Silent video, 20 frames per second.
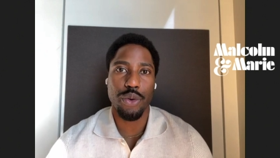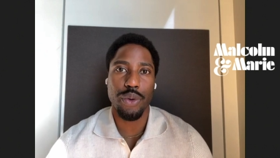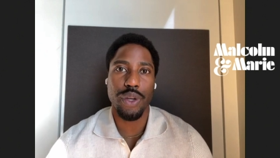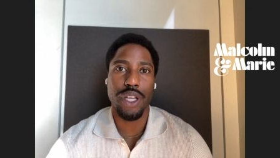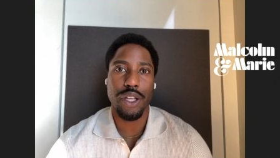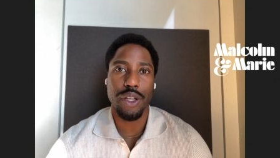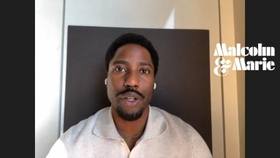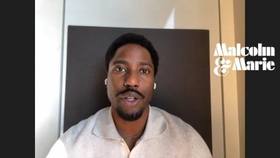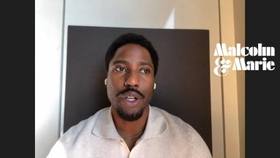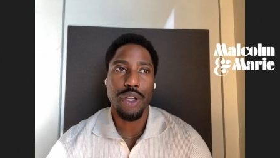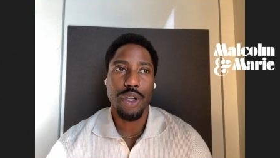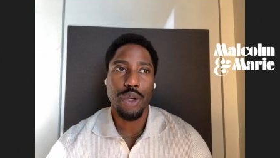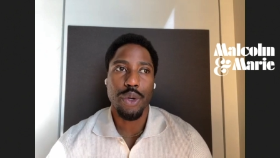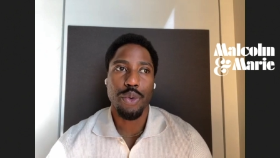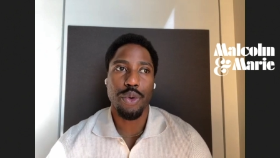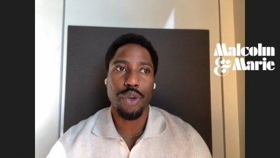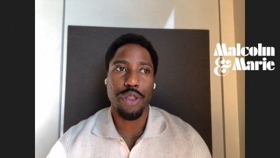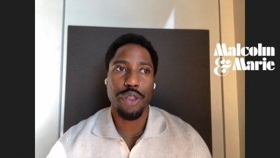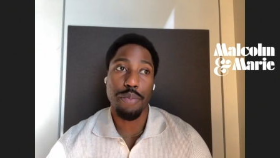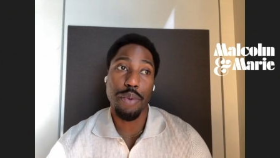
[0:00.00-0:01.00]
agree
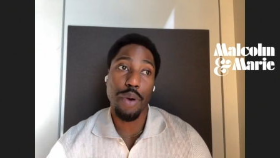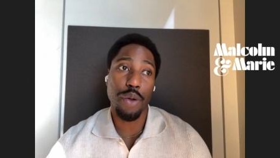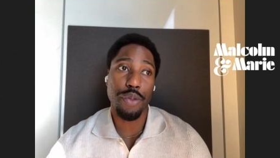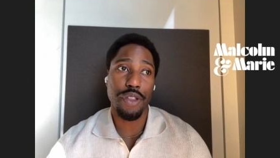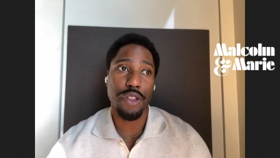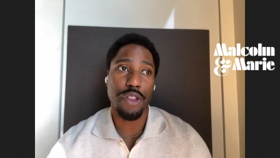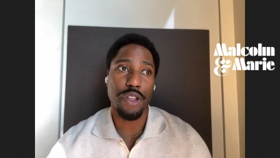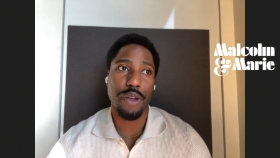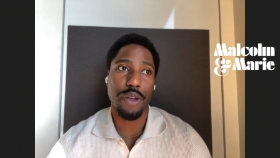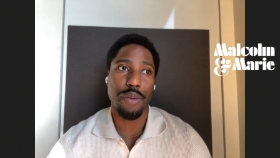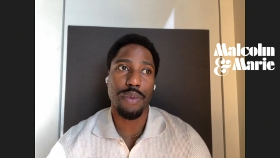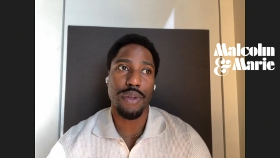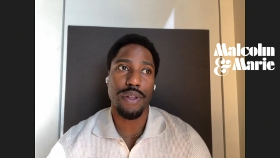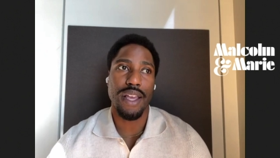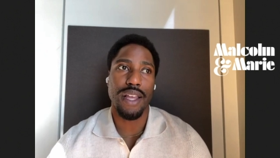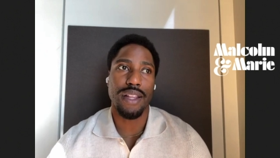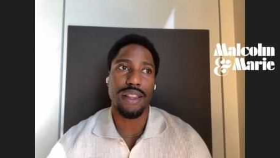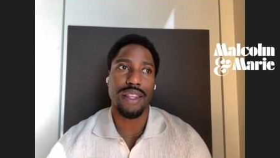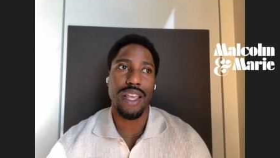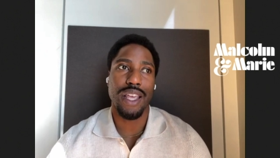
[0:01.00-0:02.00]
with both of them
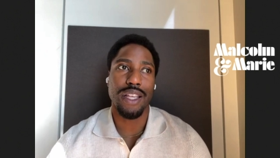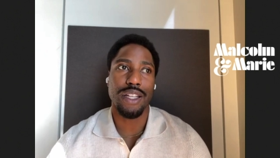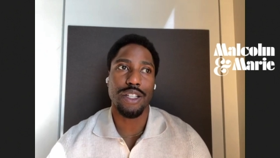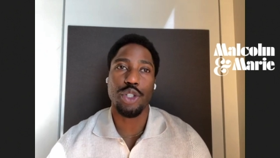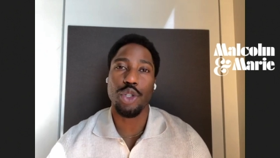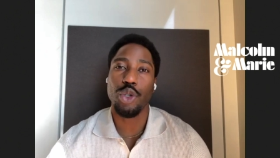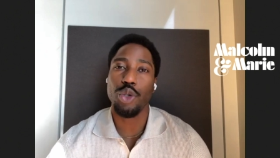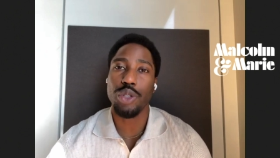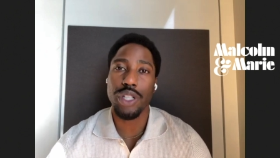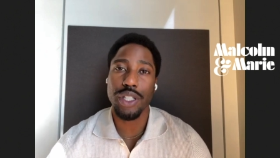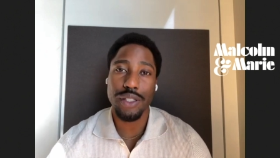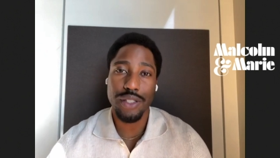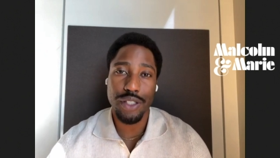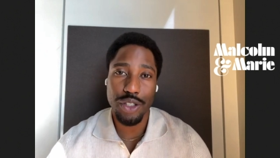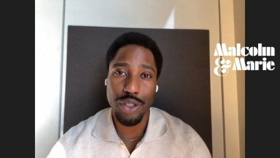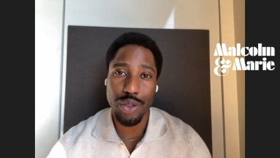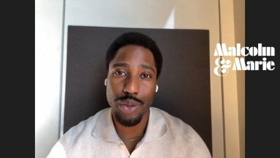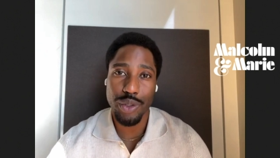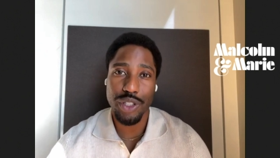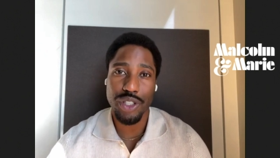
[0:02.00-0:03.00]
in that they do
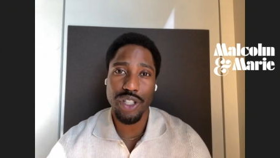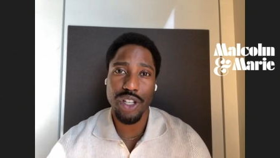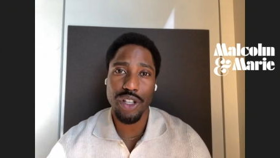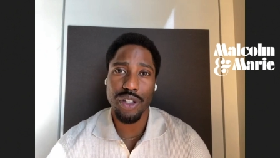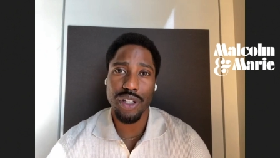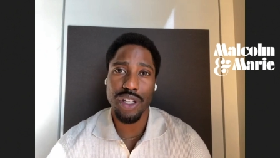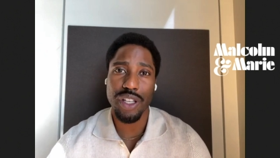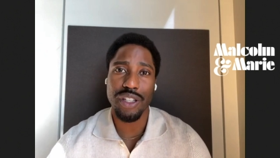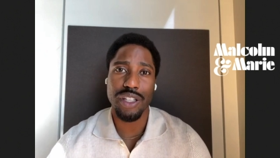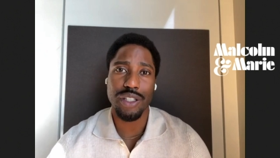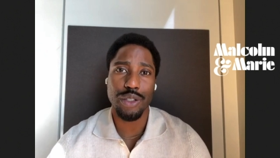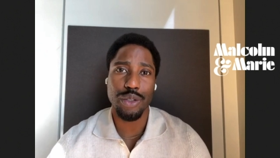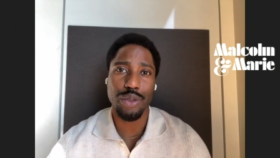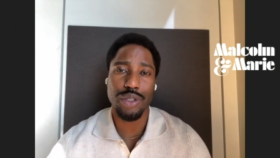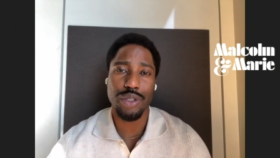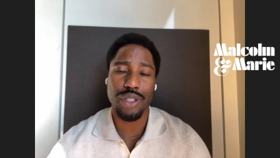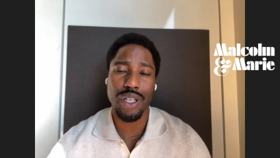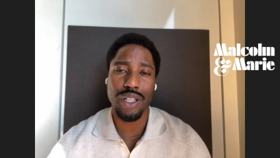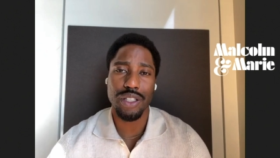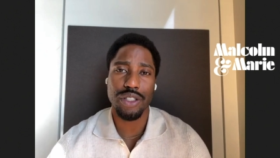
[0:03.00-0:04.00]
listen to each other and they
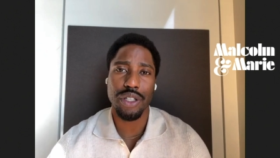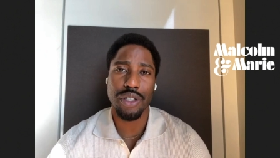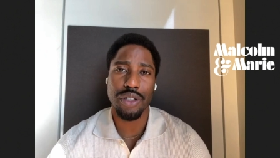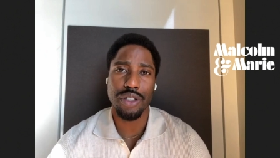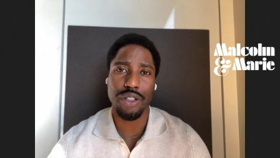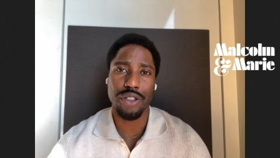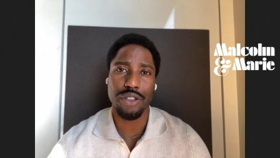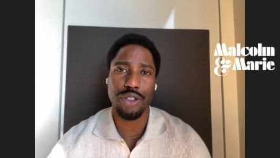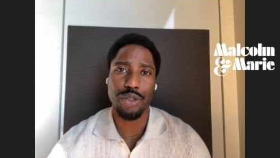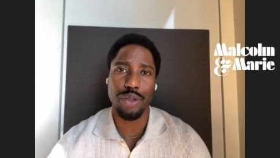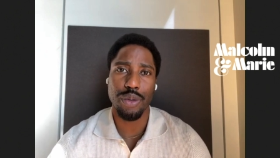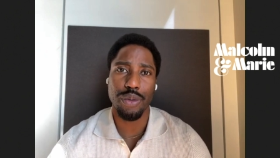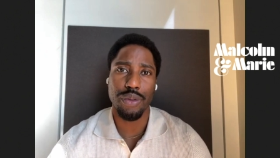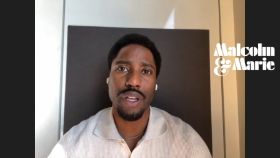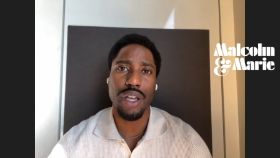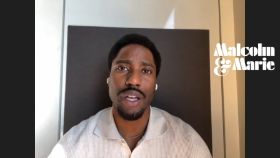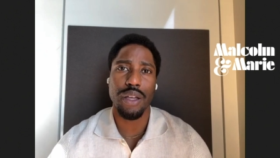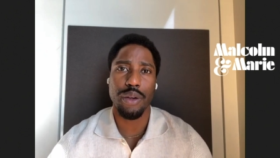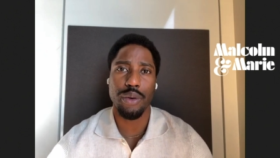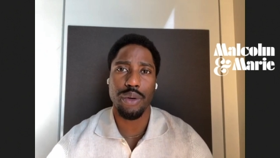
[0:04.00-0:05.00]
do tell each other the
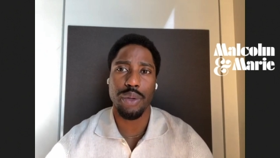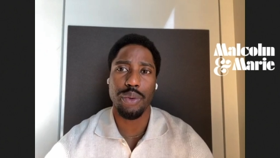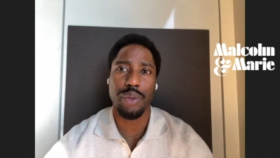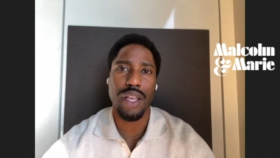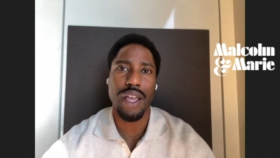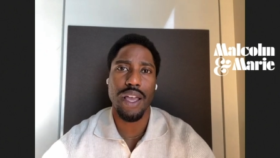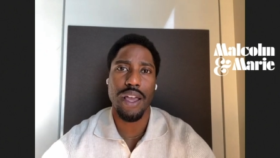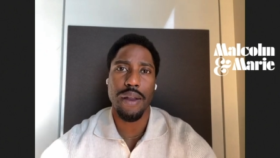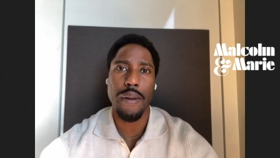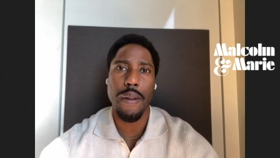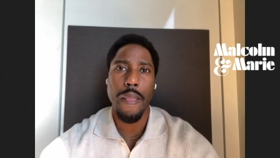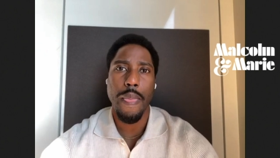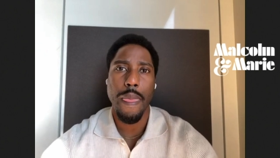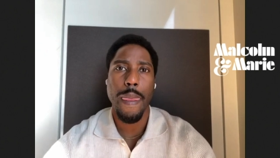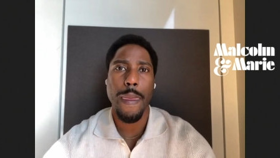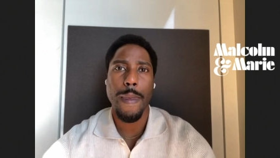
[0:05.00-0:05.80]
truth. I agree with that.